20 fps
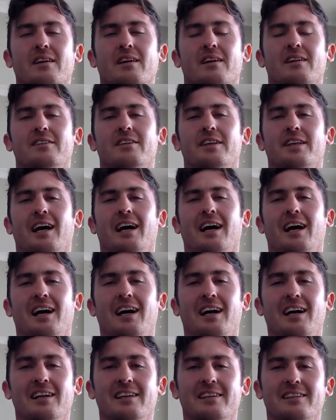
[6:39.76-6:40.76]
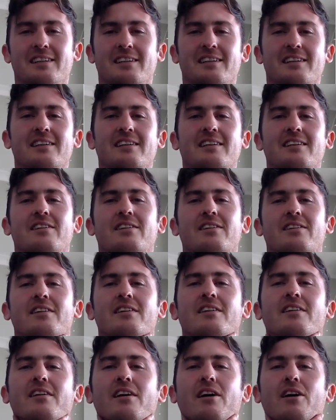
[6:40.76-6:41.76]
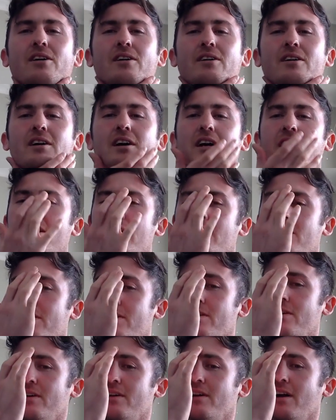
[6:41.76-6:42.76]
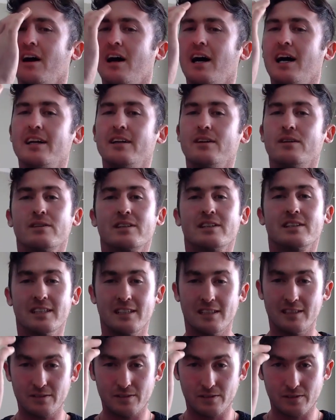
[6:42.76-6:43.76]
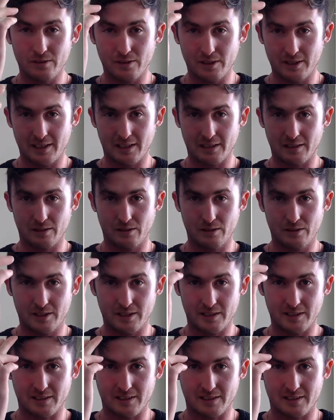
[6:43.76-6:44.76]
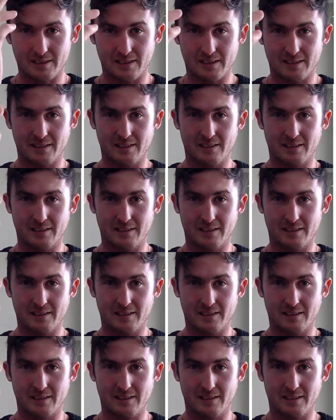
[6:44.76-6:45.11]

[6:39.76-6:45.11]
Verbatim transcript: into the heart, throat, third eye, you'll see through the illusions.